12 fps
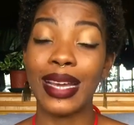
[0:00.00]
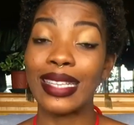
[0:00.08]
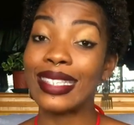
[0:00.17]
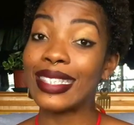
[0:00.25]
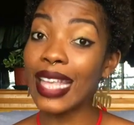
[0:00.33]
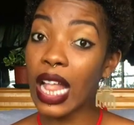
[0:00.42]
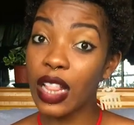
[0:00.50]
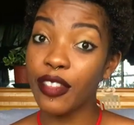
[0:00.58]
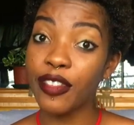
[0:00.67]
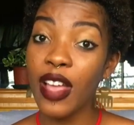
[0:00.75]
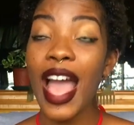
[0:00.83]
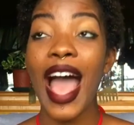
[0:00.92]

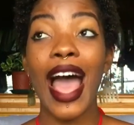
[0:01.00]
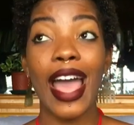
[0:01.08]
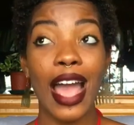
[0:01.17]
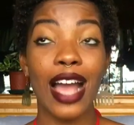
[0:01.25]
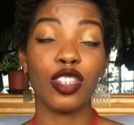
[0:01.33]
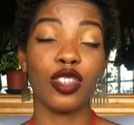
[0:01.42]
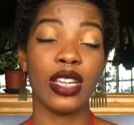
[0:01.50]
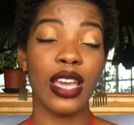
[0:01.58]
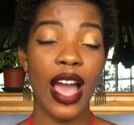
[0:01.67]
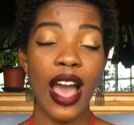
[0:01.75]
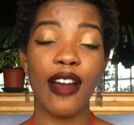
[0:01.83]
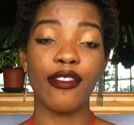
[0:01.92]
myself. I actually
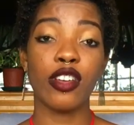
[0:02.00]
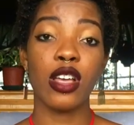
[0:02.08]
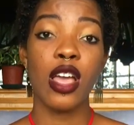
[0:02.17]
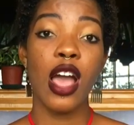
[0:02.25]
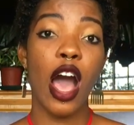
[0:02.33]
have a